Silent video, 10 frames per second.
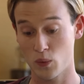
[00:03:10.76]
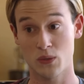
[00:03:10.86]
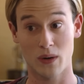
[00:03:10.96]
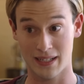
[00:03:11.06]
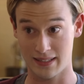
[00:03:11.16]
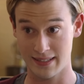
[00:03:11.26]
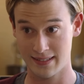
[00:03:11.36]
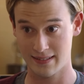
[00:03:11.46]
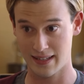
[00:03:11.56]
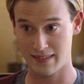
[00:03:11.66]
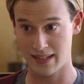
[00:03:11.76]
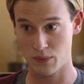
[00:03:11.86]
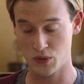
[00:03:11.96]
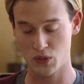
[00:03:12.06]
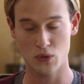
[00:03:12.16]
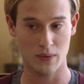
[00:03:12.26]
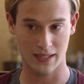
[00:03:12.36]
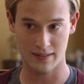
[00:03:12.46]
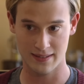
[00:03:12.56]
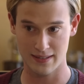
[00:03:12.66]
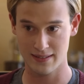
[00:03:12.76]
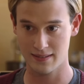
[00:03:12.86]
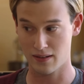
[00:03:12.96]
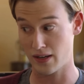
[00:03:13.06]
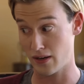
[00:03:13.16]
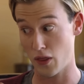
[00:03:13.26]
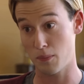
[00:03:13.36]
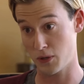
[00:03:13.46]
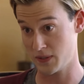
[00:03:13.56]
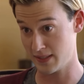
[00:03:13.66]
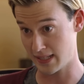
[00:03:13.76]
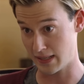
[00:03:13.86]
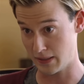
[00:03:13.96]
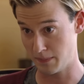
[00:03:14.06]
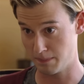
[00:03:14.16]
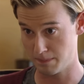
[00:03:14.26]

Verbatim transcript: was reckless and that it was due to recklessness on another person's end